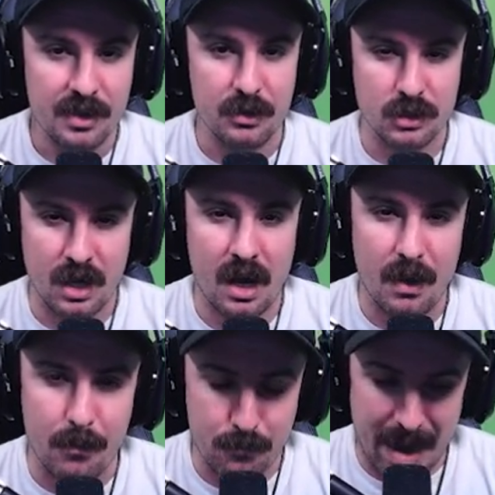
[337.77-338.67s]
There's not
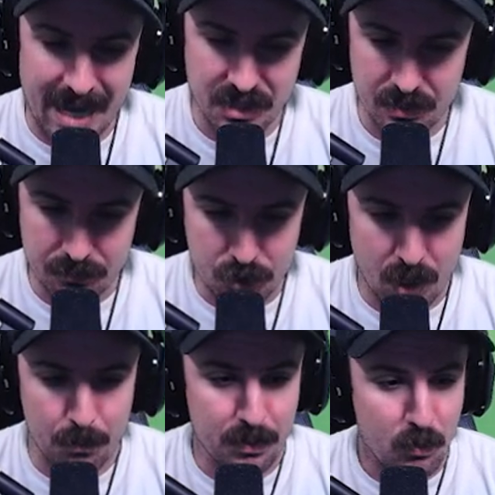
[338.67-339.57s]
a massive
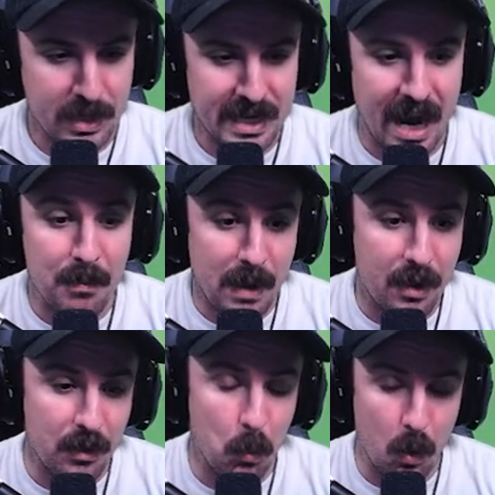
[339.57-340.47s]
jump. We cap
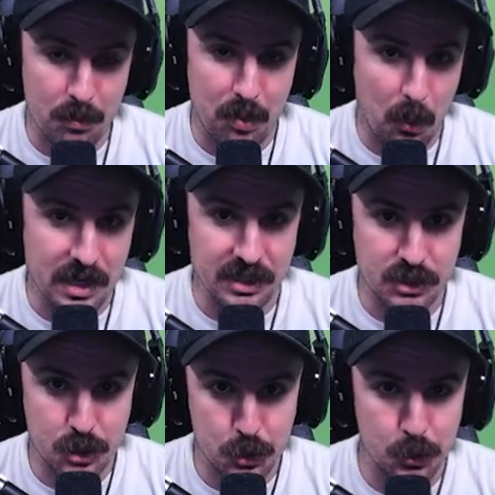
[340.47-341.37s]
out at
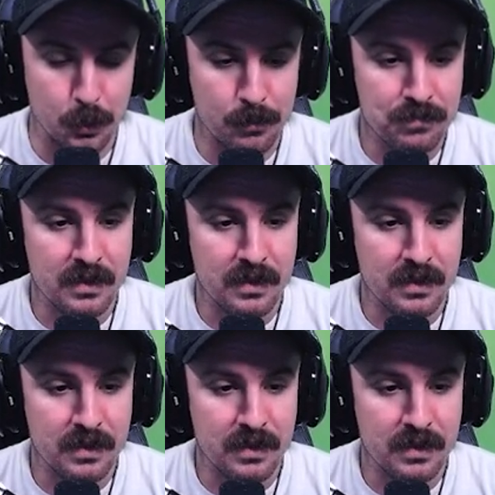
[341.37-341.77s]
1.2.